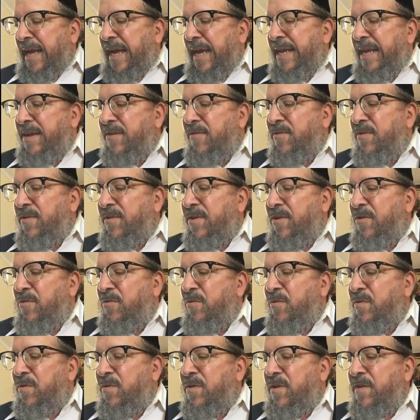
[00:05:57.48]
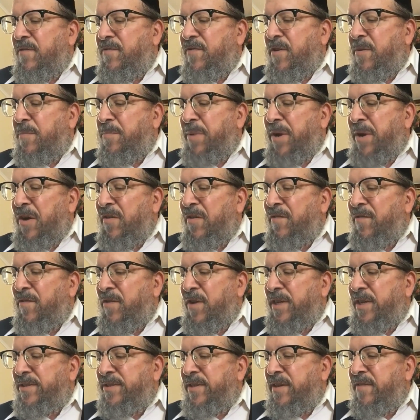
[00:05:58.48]
I don't know if they're
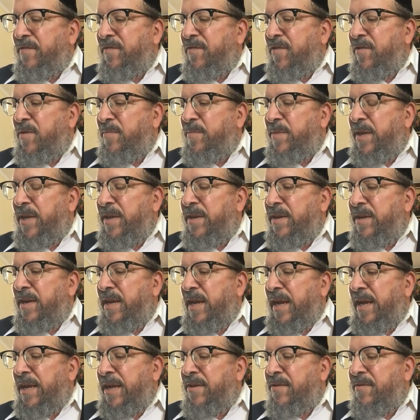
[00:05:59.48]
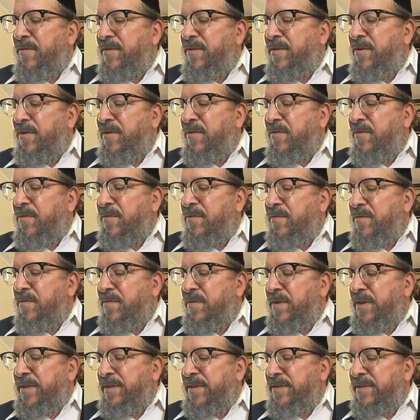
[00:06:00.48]
paraphrasing from it. I don't know.
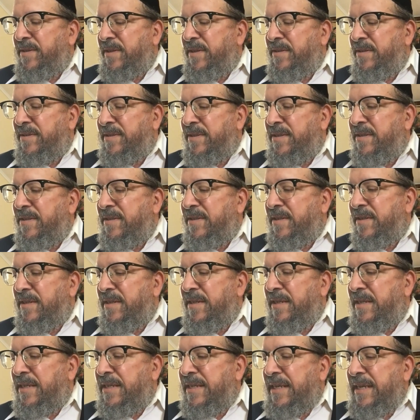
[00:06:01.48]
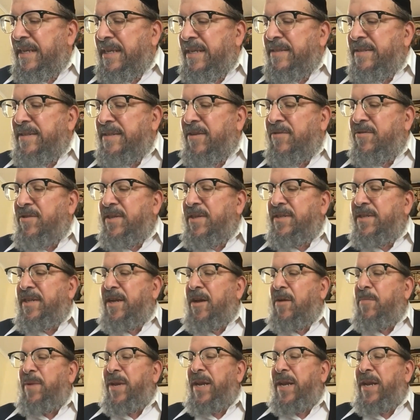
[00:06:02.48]
It doesn't. It's still hard to tell.